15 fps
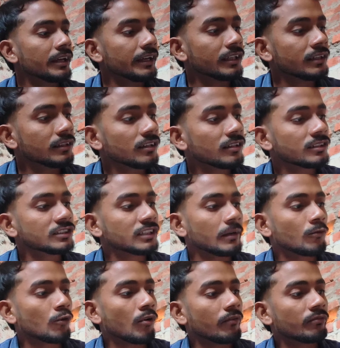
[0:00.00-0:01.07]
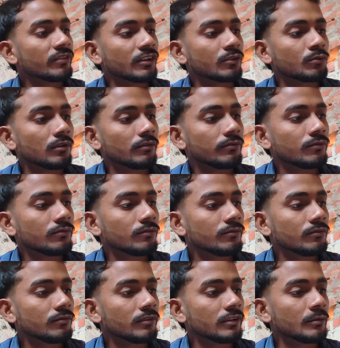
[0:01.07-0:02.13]
In the chapter of sexual
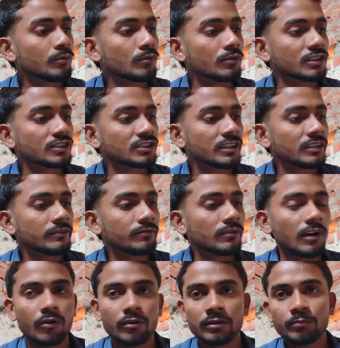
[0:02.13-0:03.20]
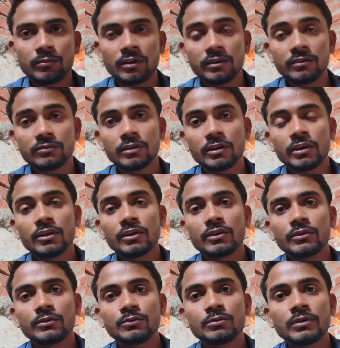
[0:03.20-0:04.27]
reproduction in flowering plants,
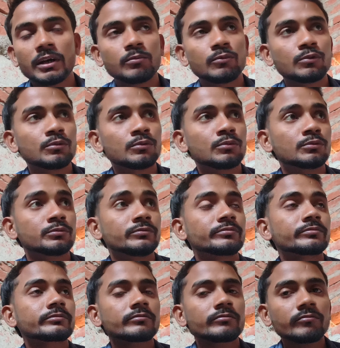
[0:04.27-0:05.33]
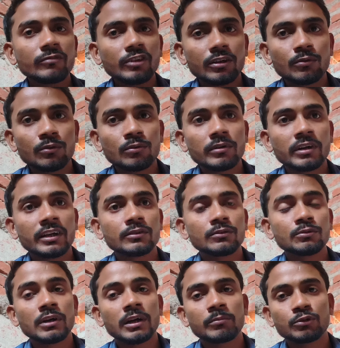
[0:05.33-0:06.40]
you have to know and
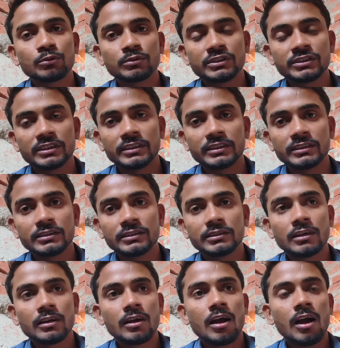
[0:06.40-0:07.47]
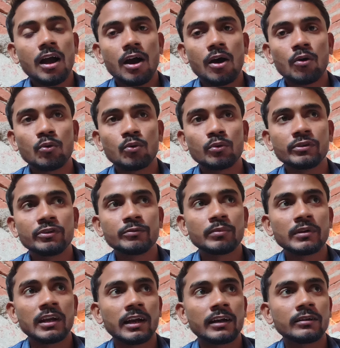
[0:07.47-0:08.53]
you have to study how is
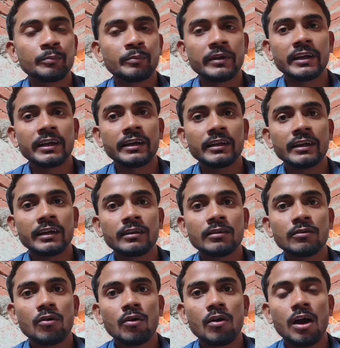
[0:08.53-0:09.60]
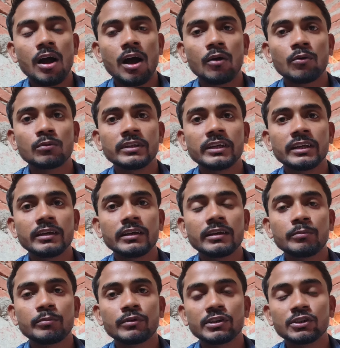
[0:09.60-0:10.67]
plant made and how they
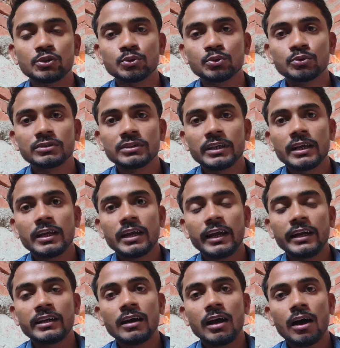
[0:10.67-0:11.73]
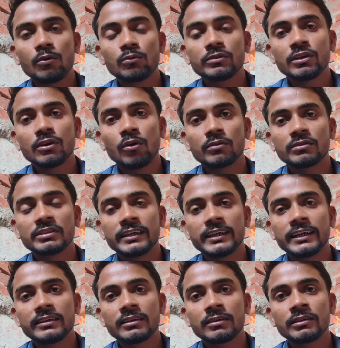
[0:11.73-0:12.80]
reproduce and how they
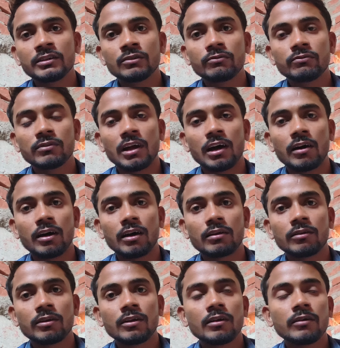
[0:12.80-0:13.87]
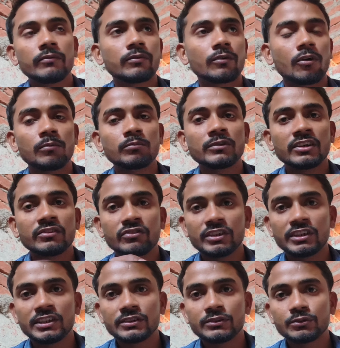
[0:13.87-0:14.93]
originate a new flower from the
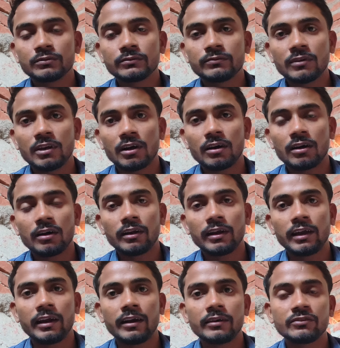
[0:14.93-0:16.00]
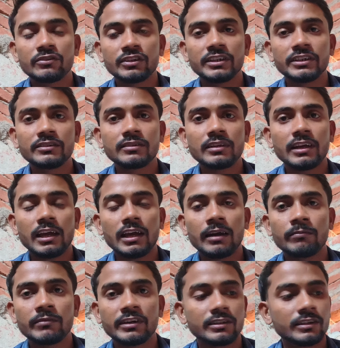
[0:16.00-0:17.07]
seed to flower and seeds.
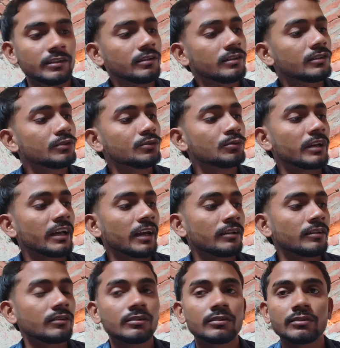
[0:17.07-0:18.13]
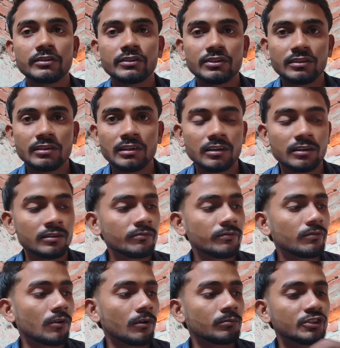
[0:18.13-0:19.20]
Everything you can learn
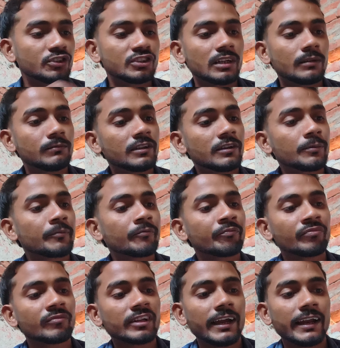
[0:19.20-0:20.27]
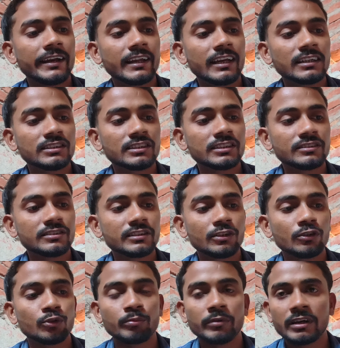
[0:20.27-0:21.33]
from this chapter. And next is
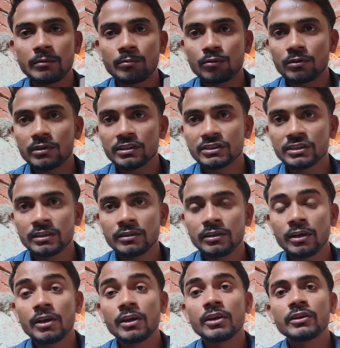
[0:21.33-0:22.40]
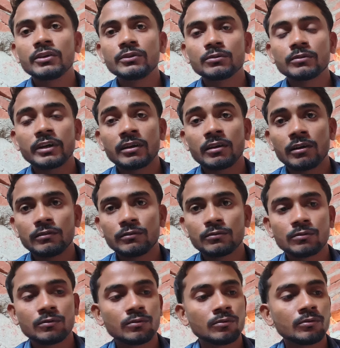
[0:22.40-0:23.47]
human reproduction. You can
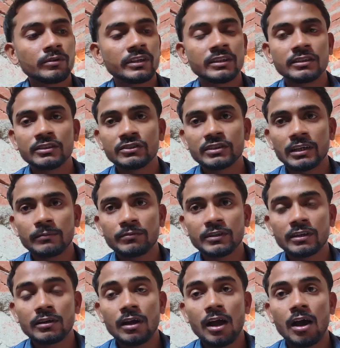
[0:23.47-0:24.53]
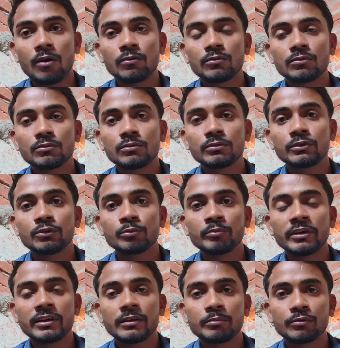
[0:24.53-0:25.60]
also know in this chapter how to
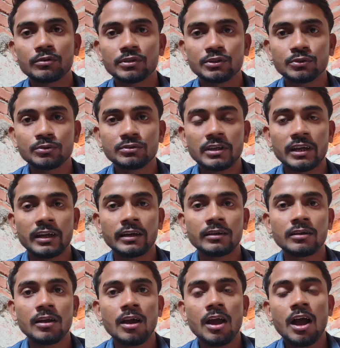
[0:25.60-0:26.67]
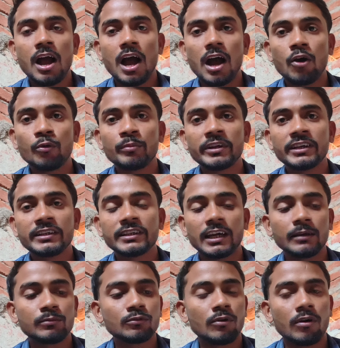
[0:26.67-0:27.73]
human reproduce and how many
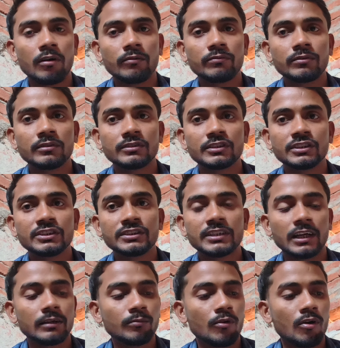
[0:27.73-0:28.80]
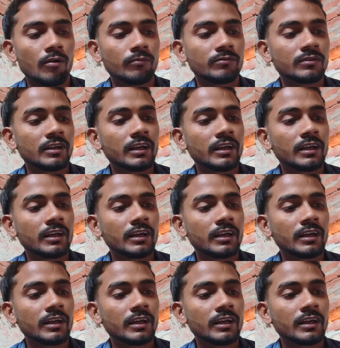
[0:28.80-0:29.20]
types of this type of